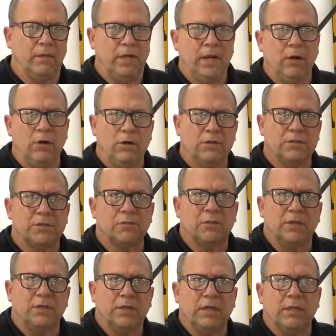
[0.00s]
errors
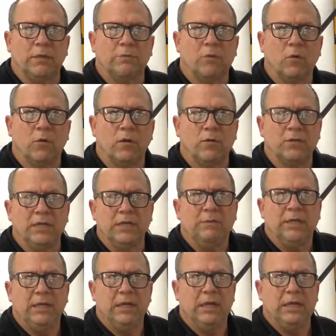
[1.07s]
with the Toro
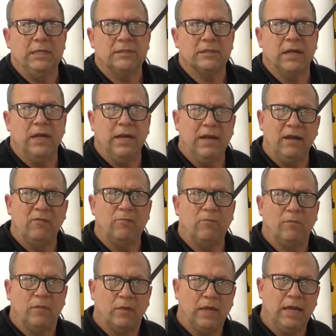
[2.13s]
DPAs, I have
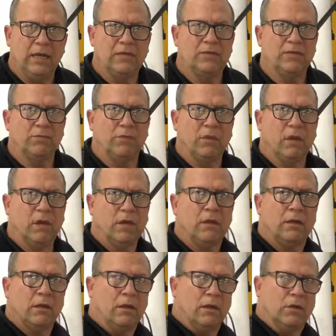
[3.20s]
had some luck